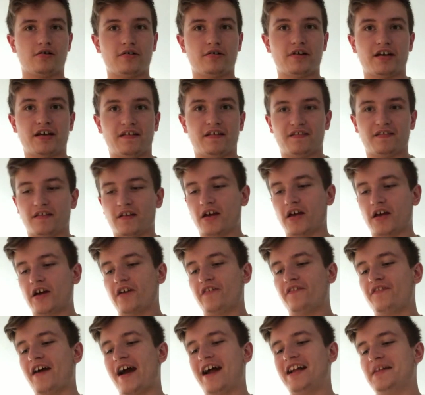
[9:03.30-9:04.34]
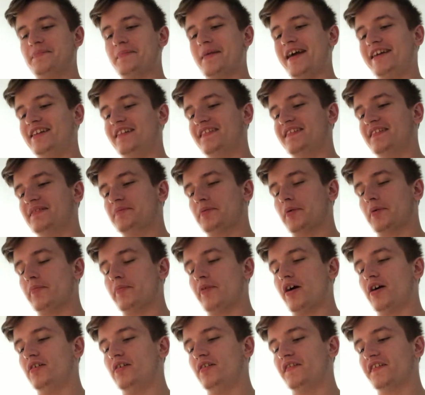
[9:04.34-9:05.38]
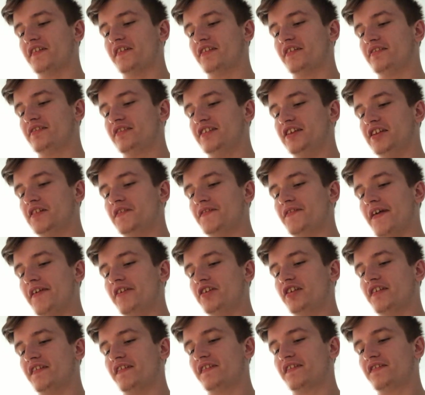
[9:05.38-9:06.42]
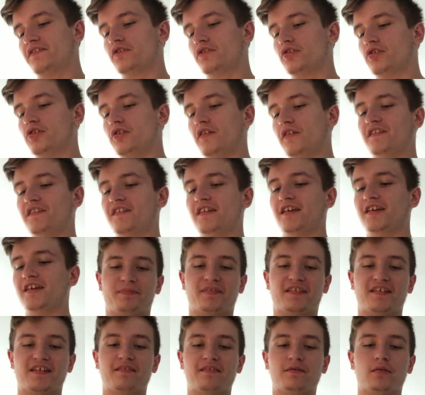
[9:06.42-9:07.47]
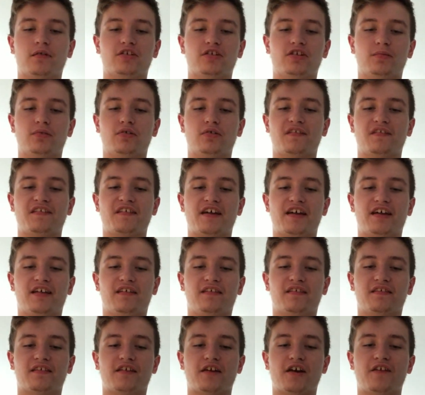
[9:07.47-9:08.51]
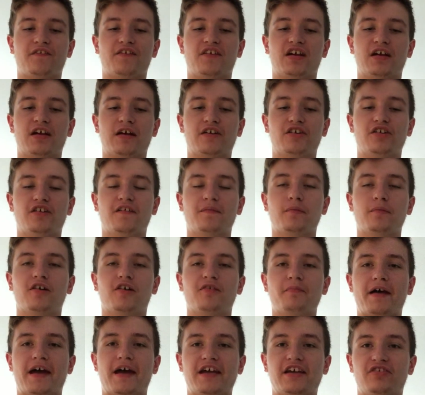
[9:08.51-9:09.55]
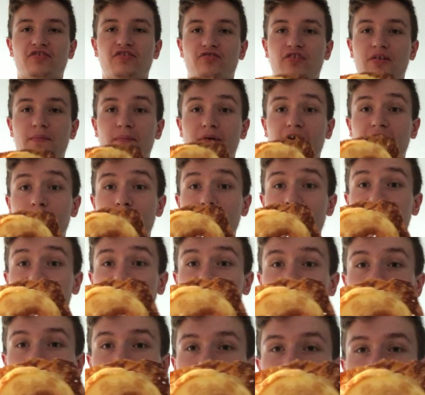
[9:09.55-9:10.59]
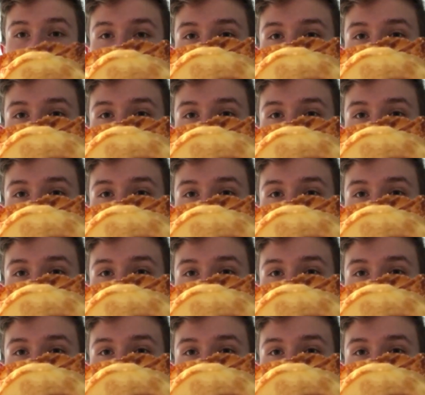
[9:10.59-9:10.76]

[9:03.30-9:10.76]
Right, so for these cinnamon rolls, and they look very distorted. So here's what one of them looks like. So I think I use puff pastry, but it makes them like